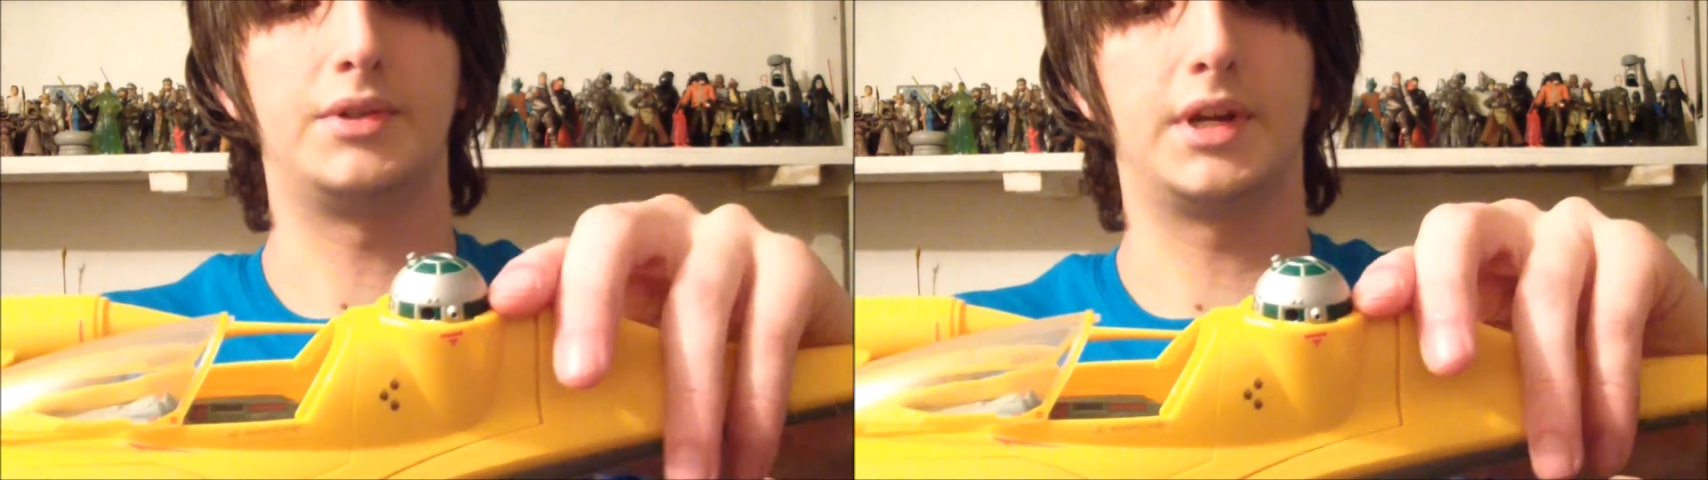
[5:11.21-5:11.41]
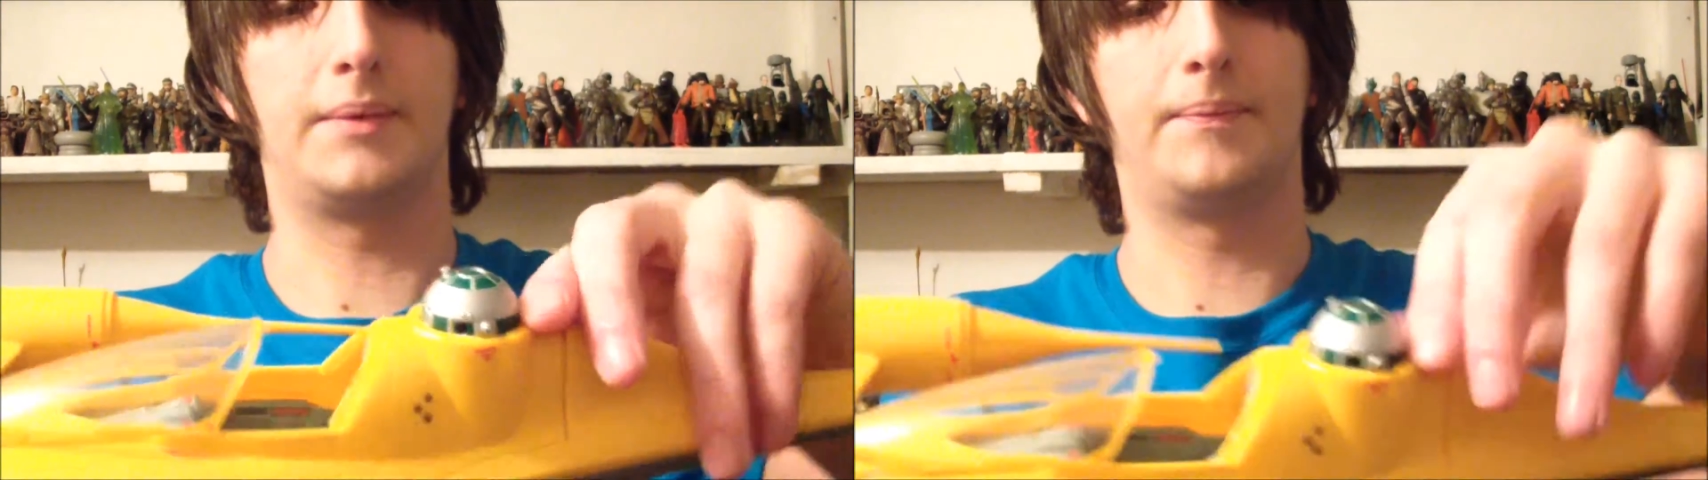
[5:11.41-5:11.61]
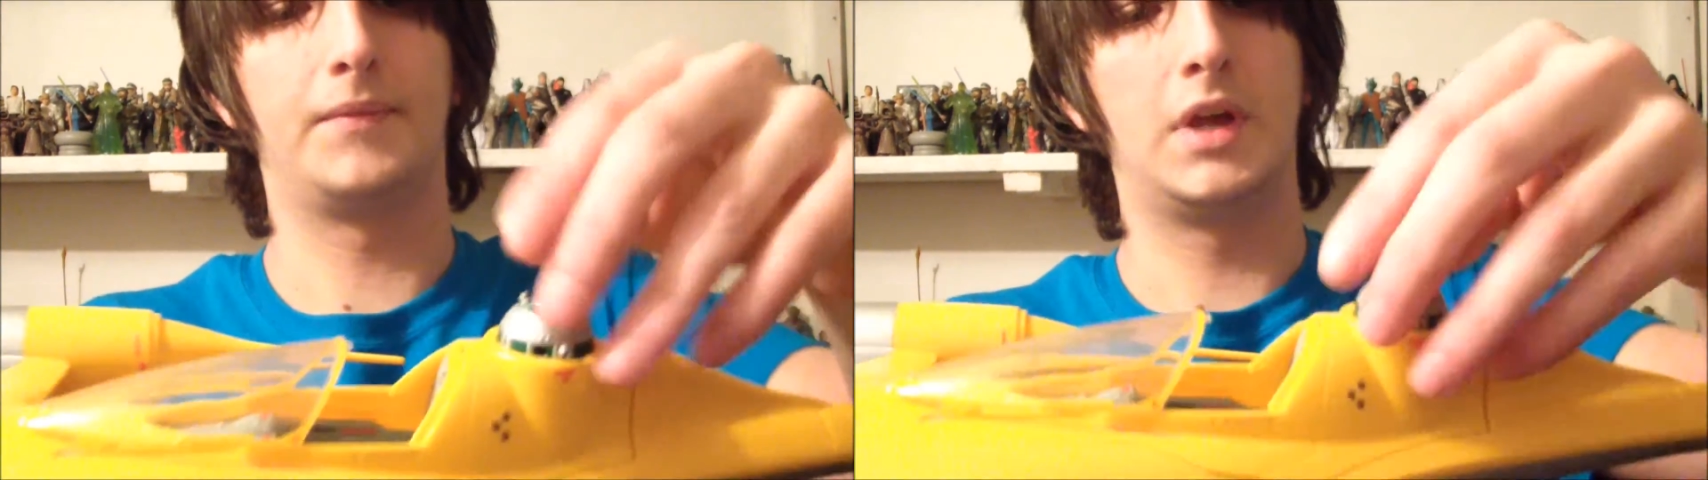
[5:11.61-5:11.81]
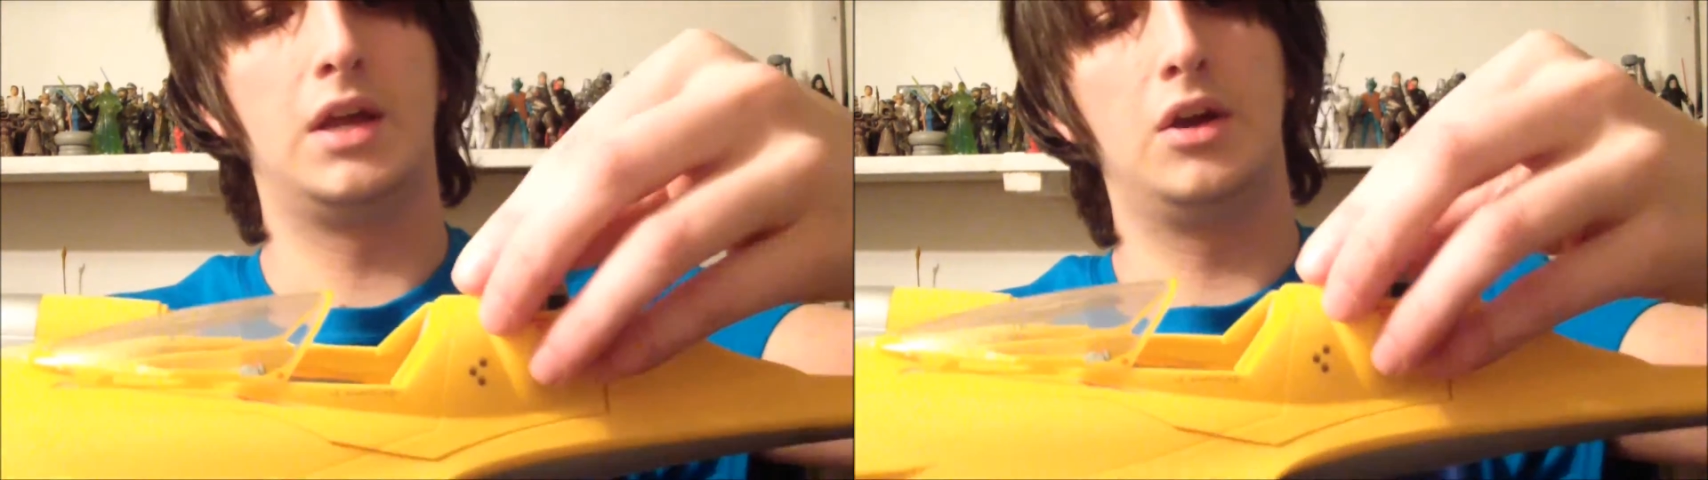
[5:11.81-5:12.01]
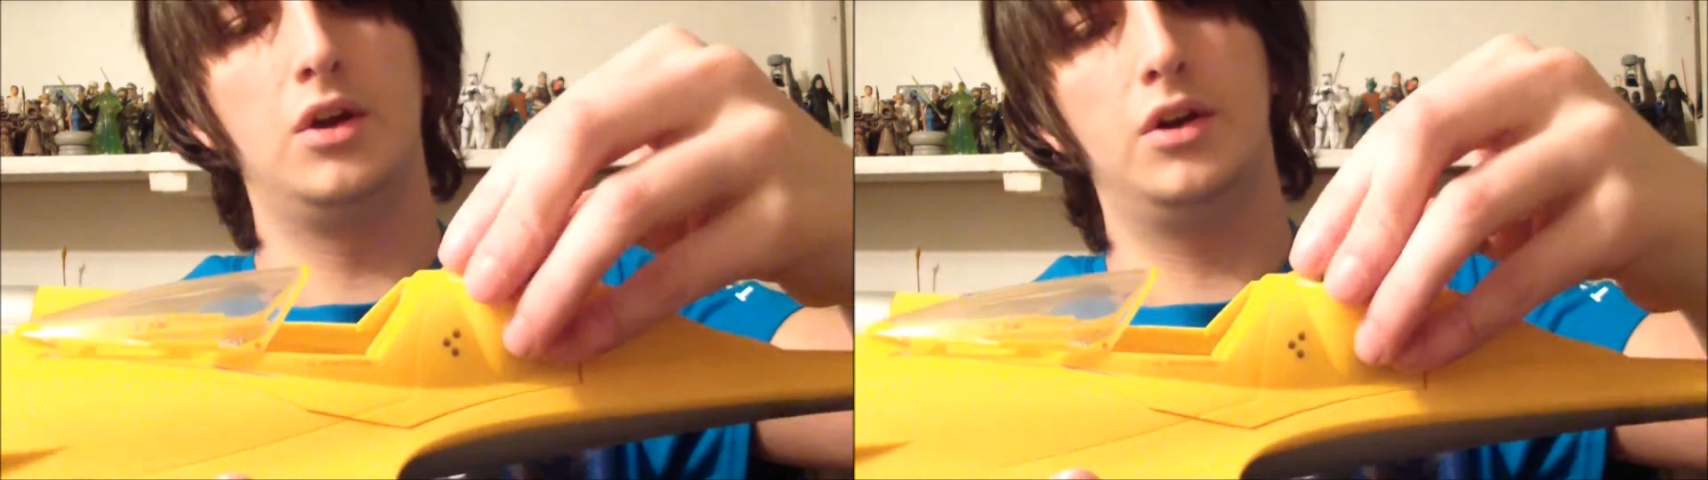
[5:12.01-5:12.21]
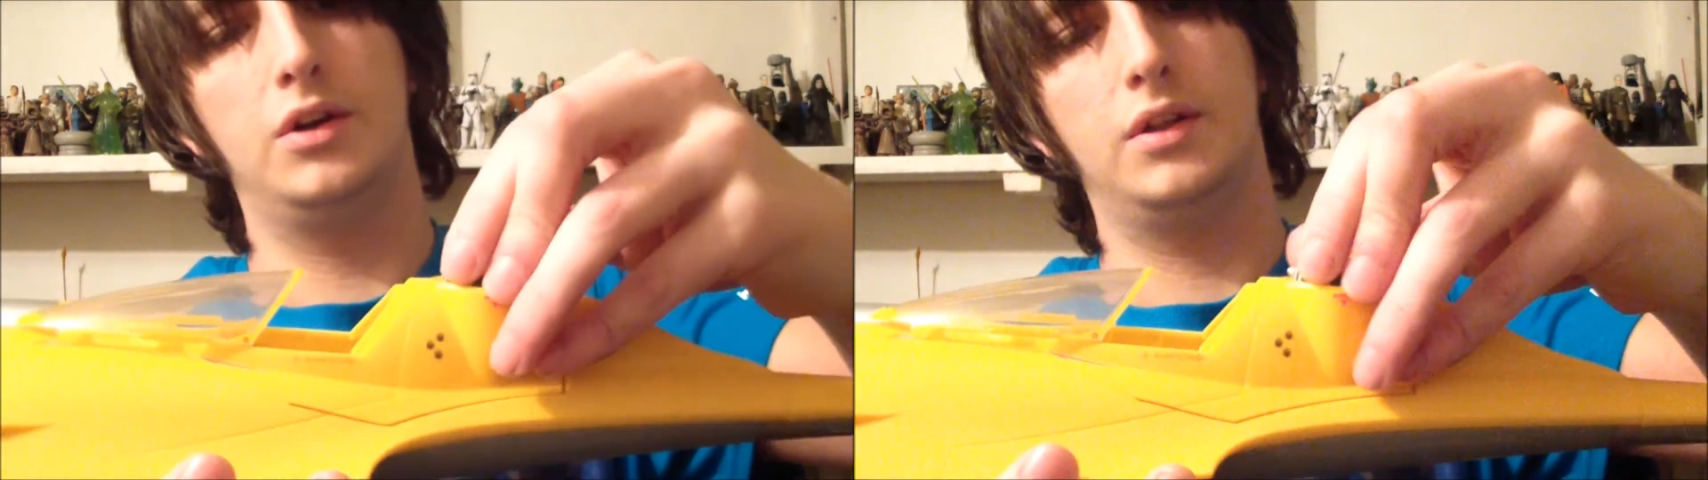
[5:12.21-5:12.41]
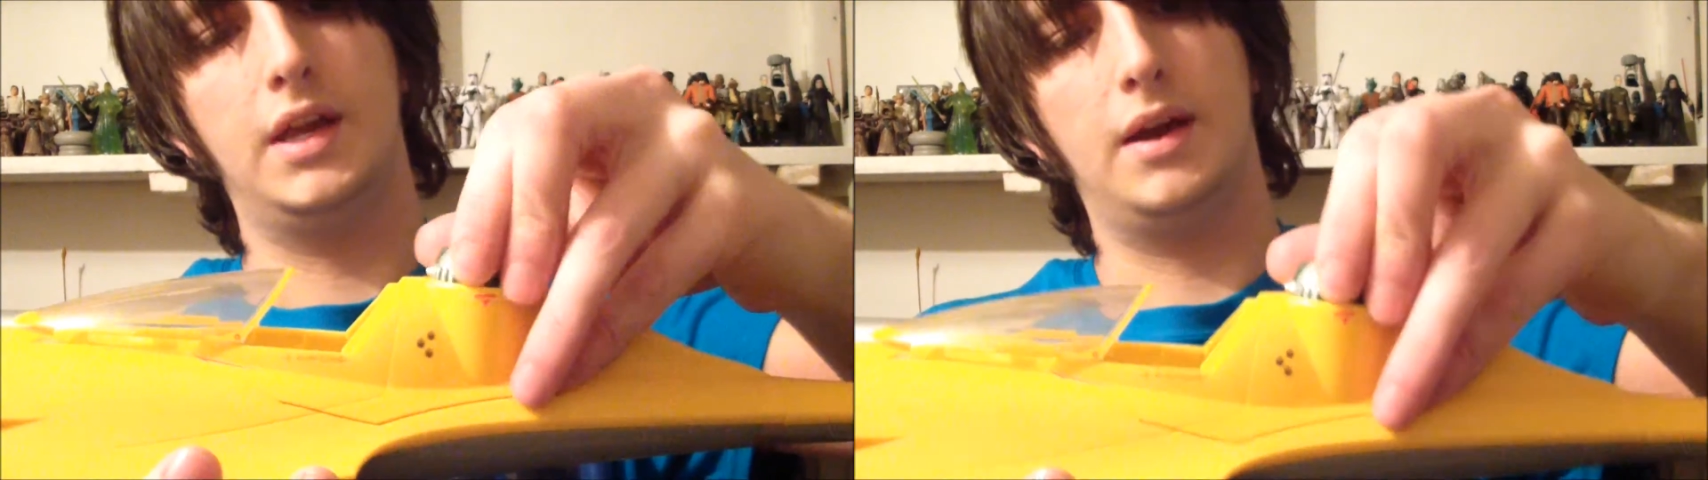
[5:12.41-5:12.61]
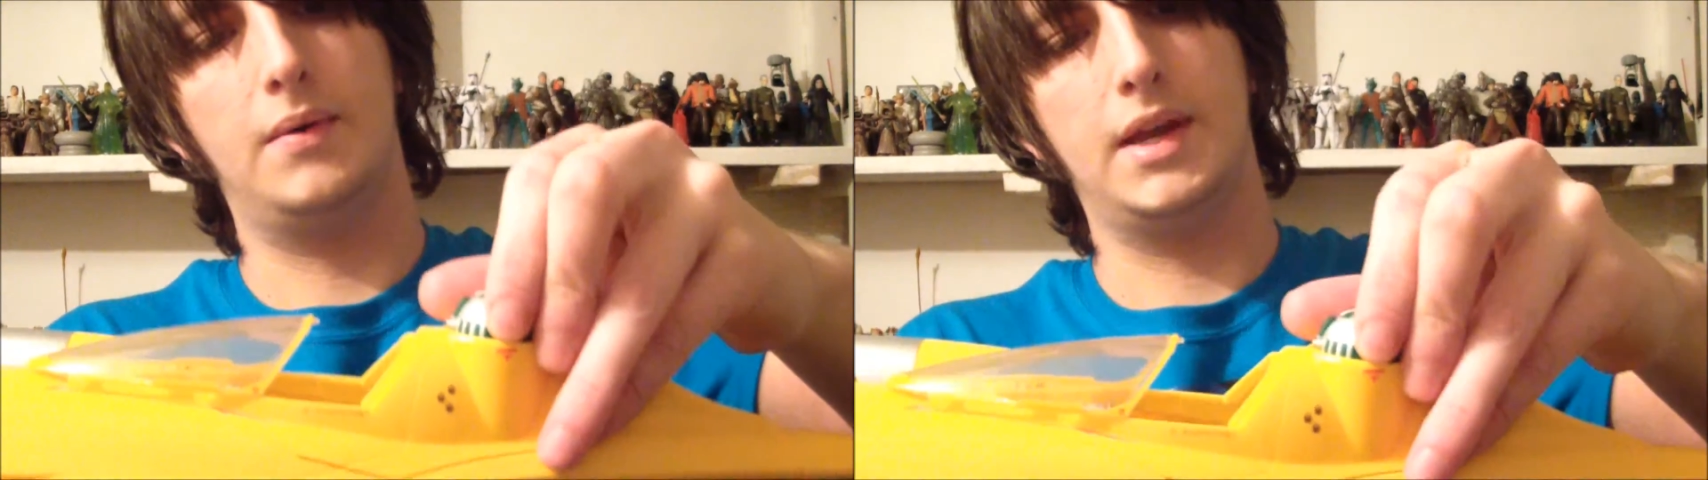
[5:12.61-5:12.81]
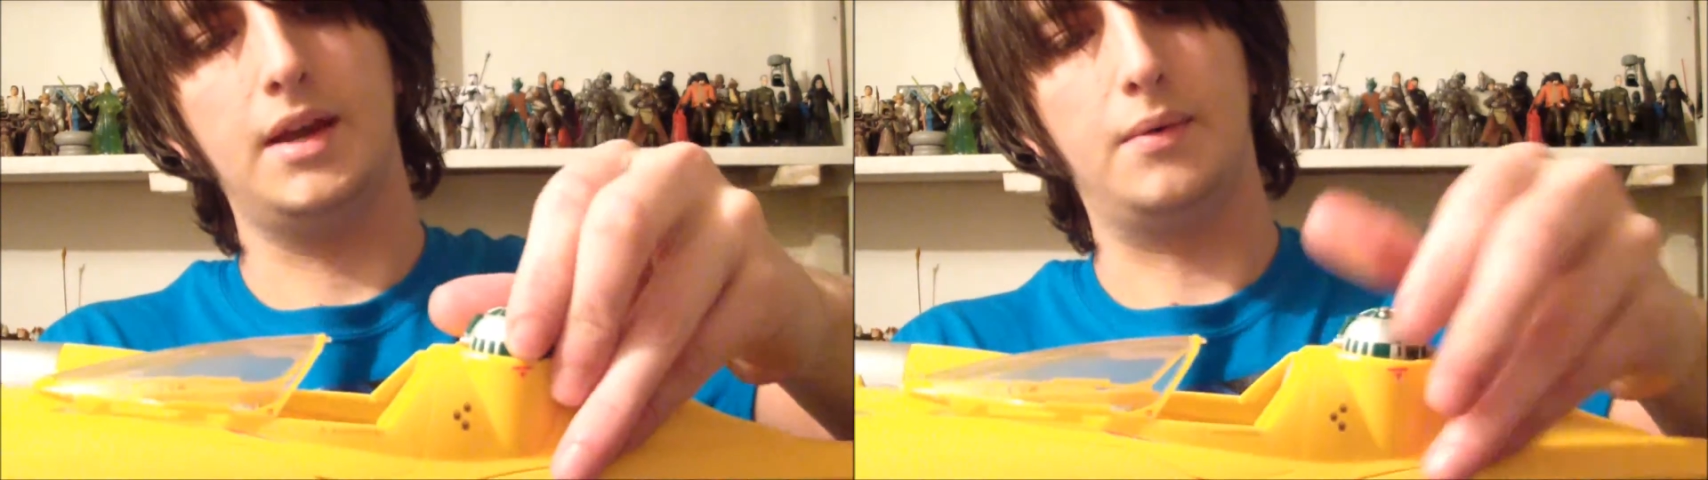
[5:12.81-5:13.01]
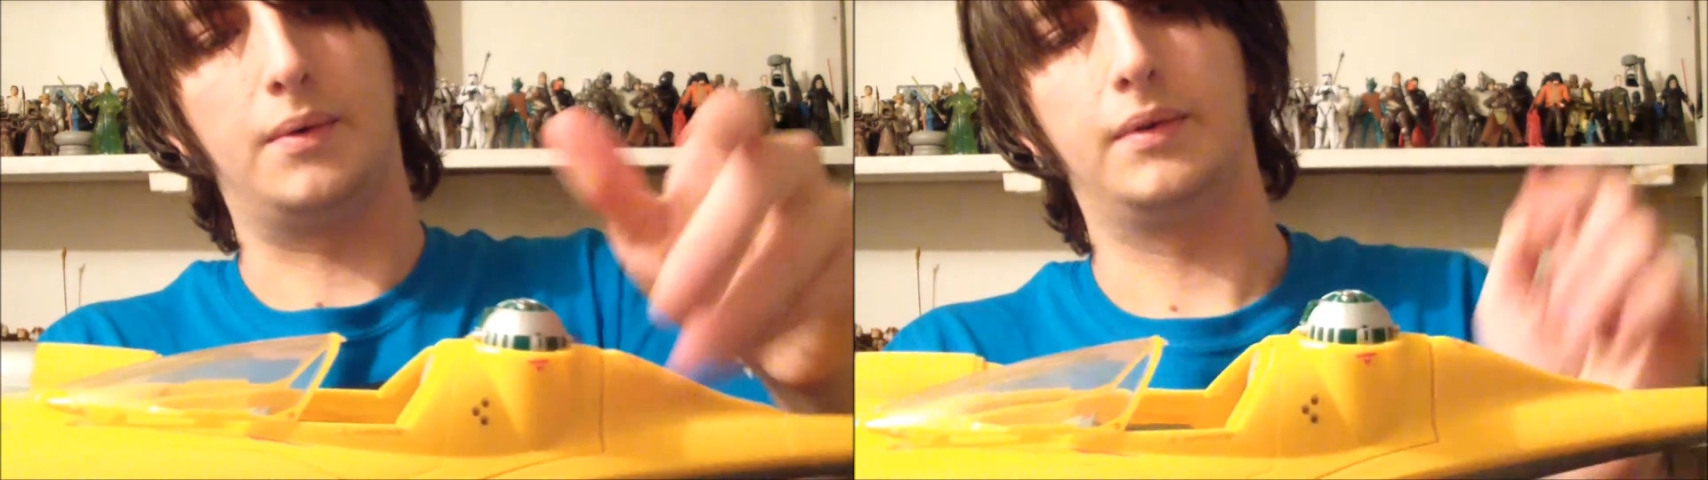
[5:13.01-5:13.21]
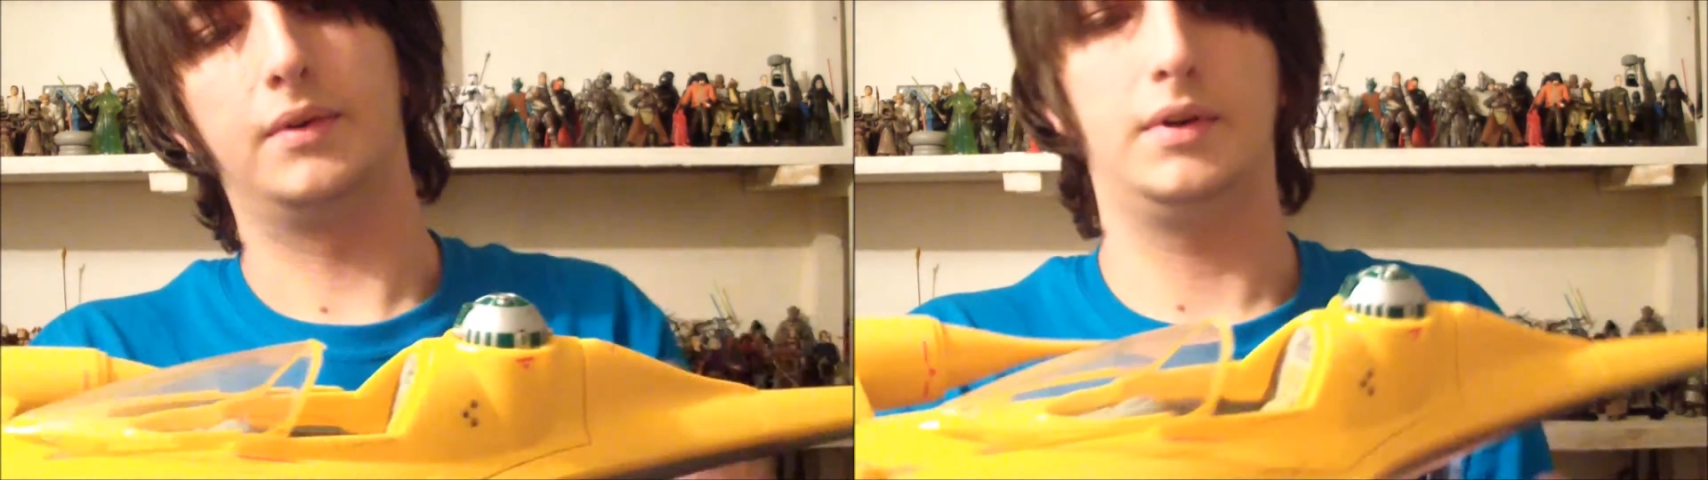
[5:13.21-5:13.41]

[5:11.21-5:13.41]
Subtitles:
So there we go.